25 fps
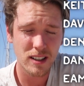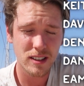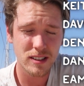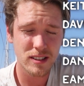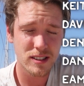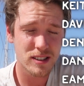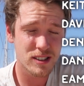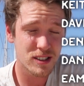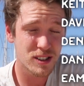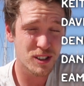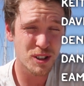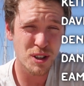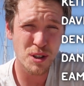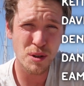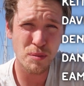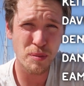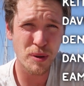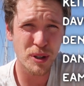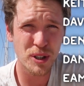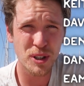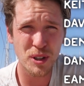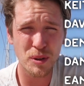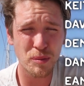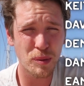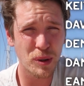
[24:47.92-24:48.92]

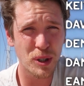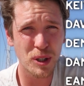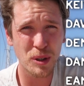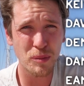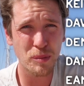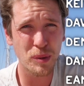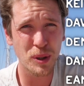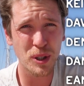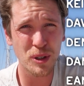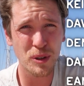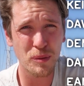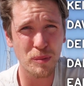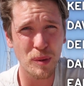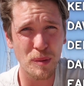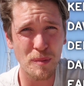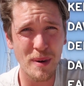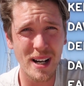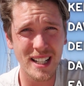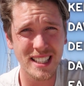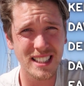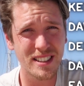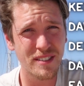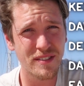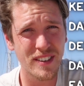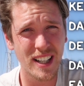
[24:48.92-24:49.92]
super duper
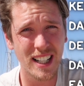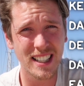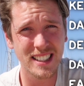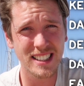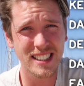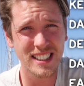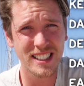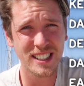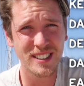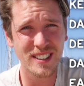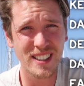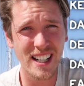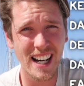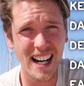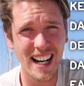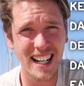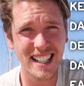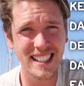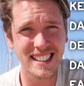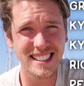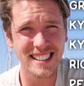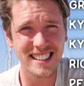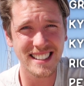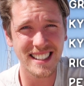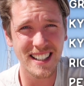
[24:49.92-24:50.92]
massive thanks to you
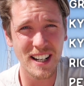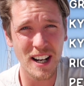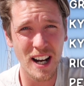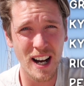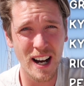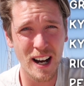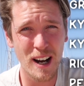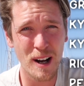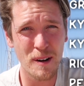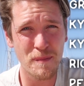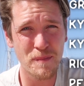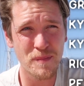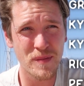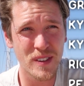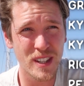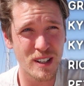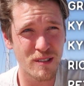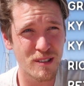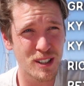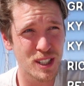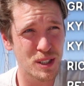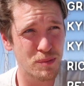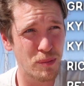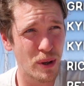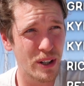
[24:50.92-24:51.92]
guys. The
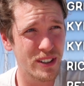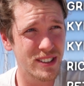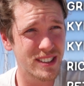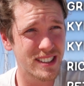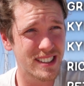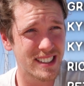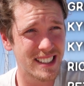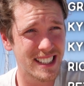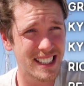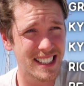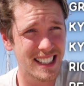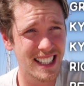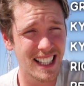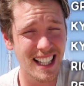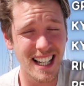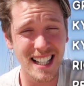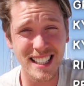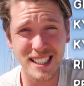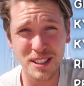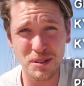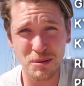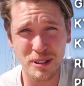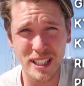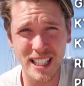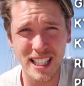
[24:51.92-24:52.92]
response this
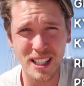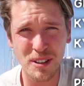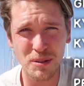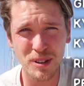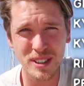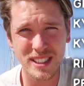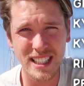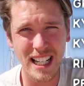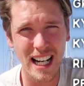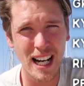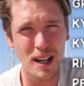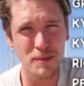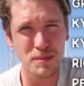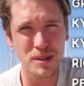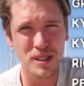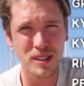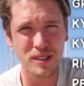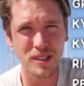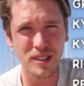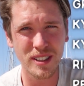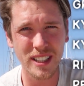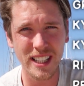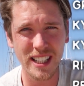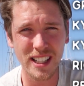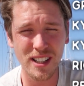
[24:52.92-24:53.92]
last week was
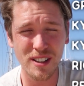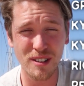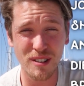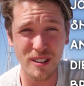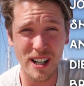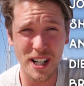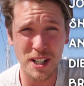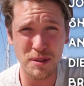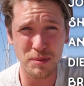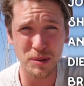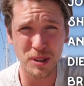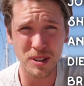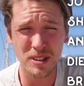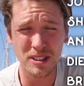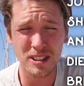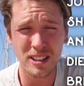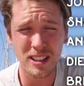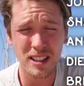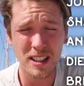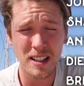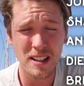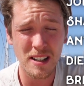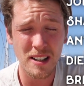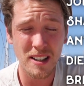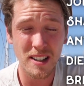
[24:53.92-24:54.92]
absolutely incredible.
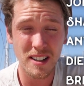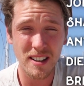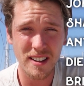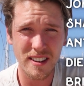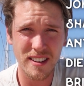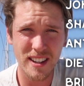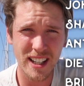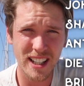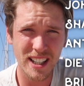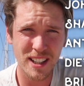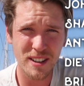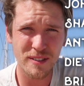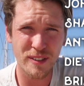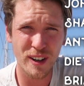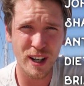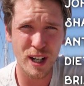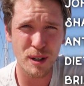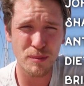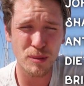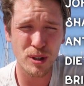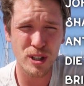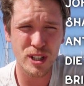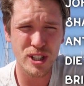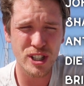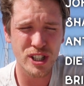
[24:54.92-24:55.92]
Thank you very
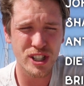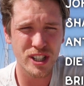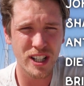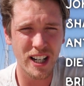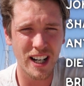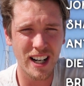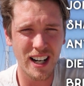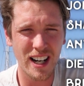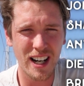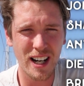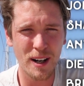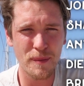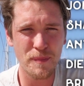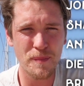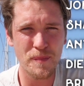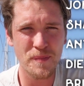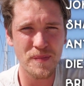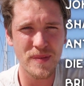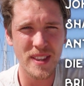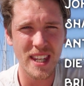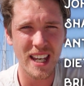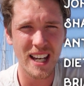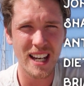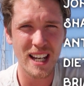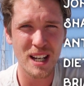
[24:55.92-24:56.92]
much.
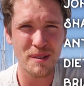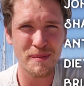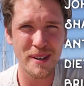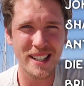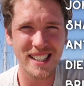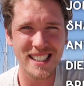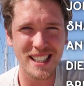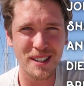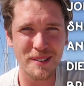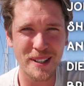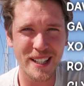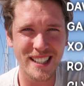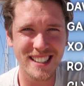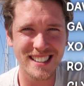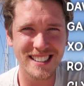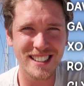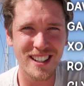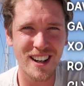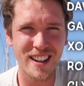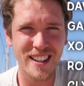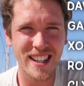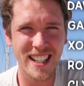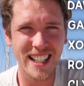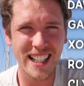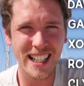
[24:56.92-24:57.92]
Means that we can
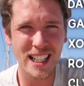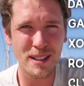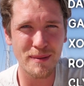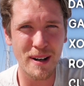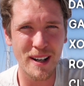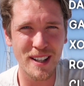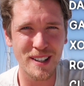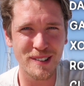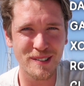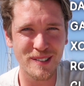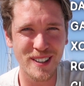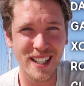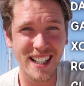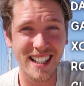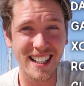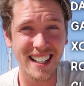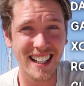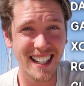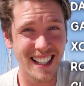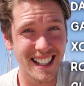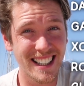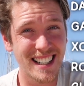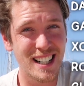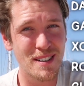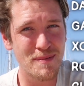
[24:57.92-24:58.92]
start thinking about the rig
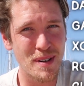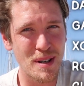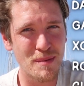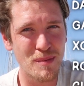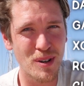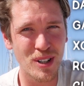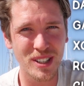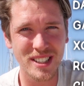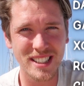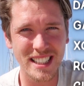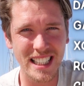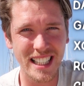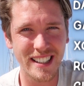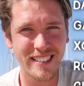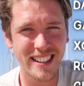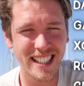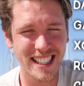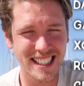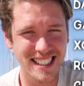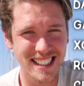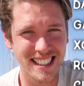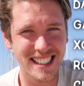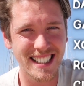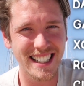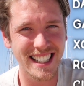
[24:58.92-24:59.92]
a little bit more
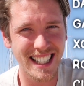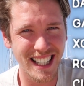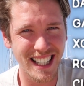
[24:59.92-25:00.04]
seriously,